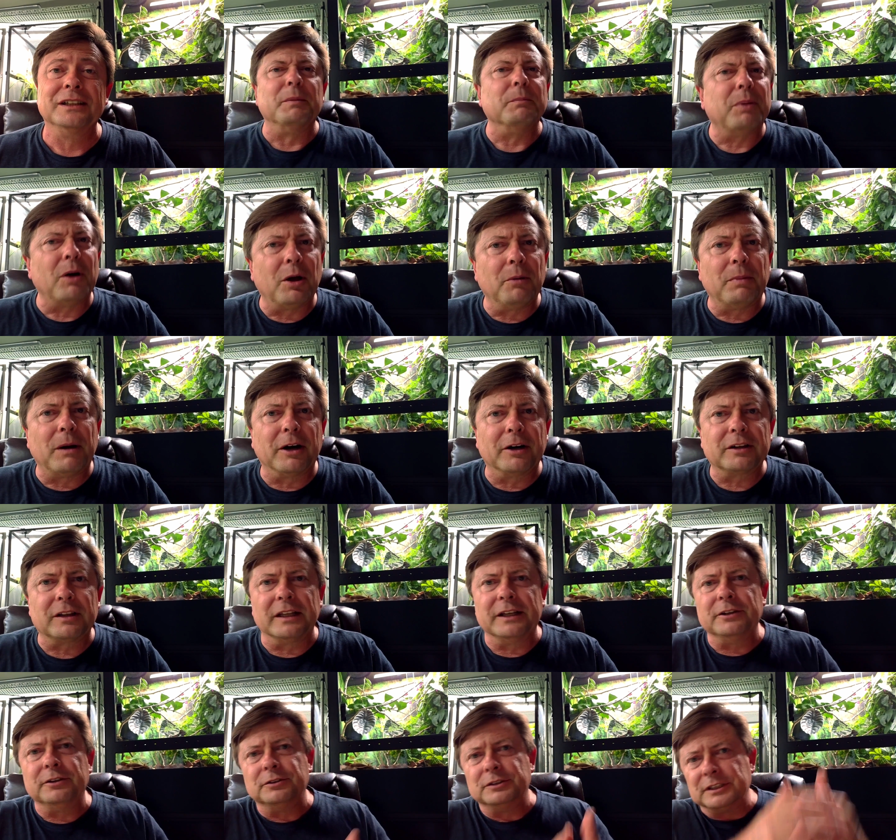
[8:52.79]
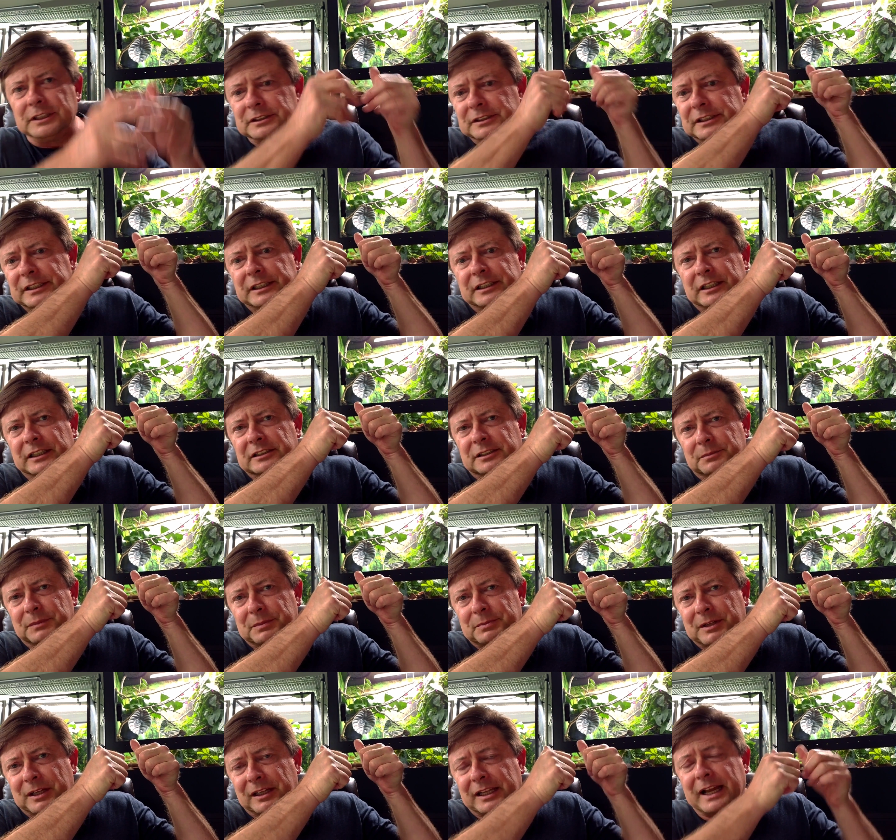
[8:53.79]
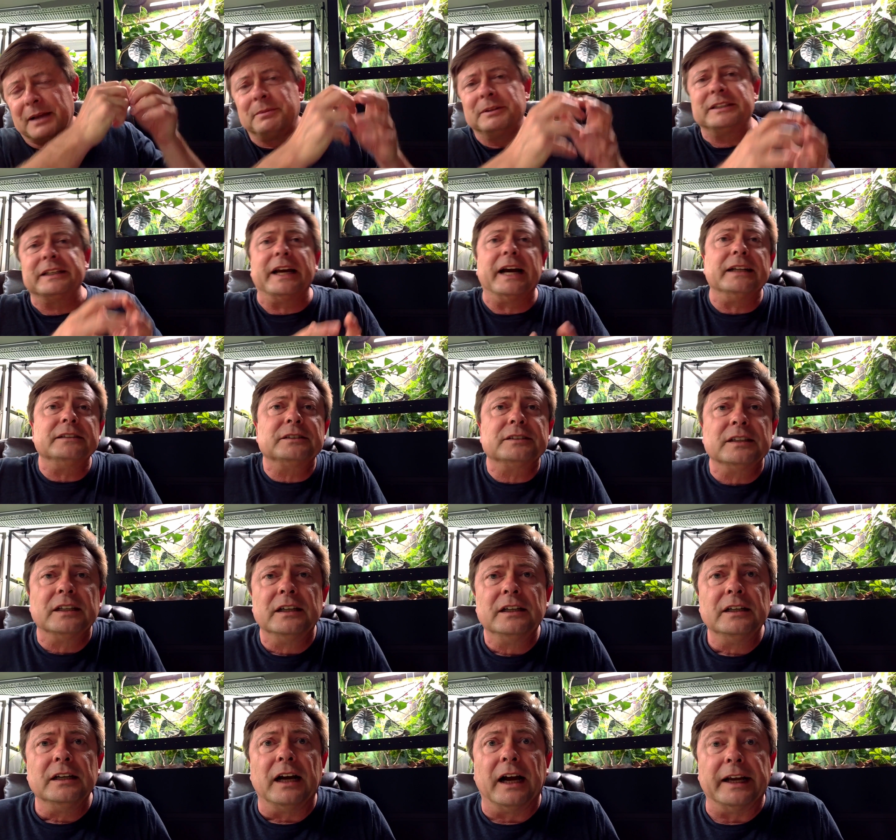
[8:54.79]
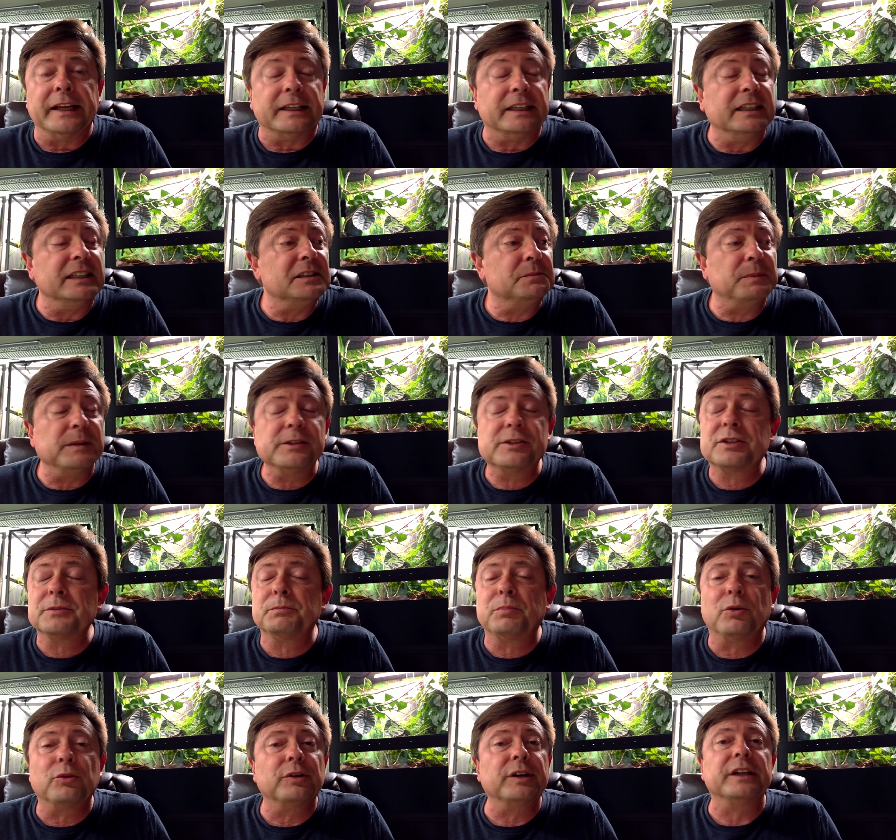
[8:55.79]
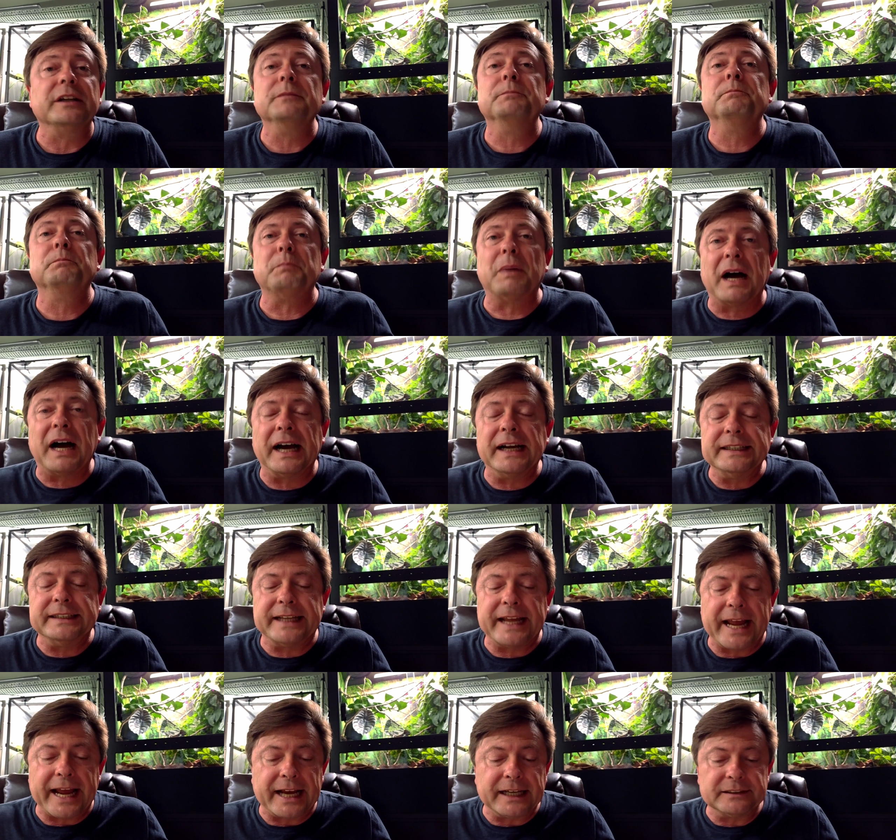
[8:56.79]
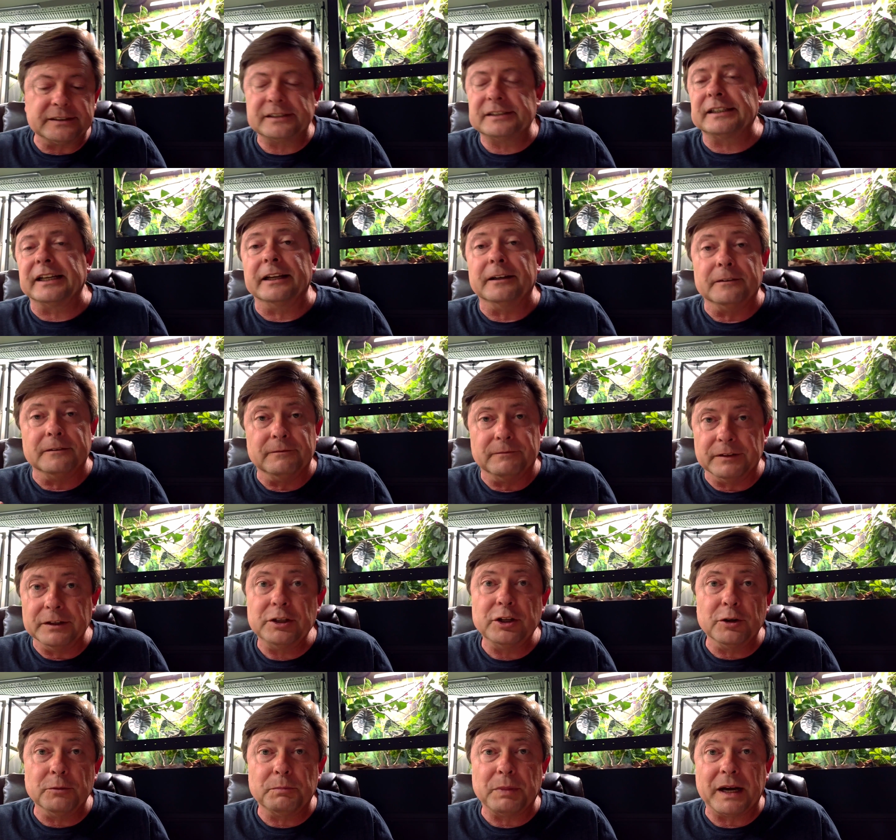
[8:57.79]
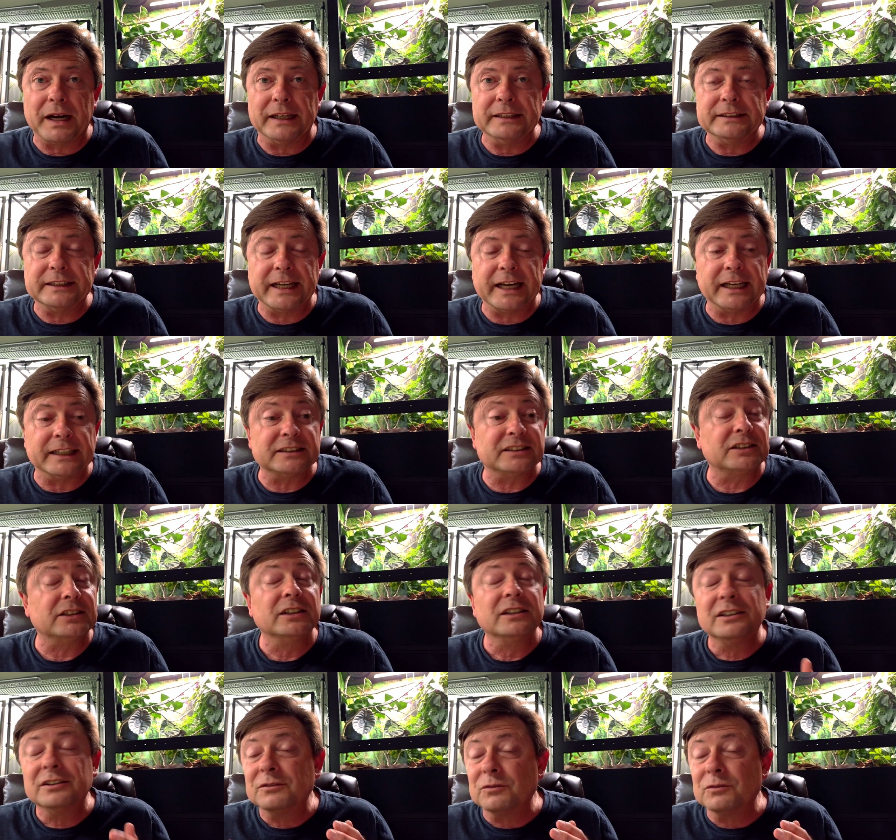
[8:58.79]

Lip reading: I mean, Paul Barclay, who does the Custom Reptile Habitats, he's been supporting podcasts and video podcasts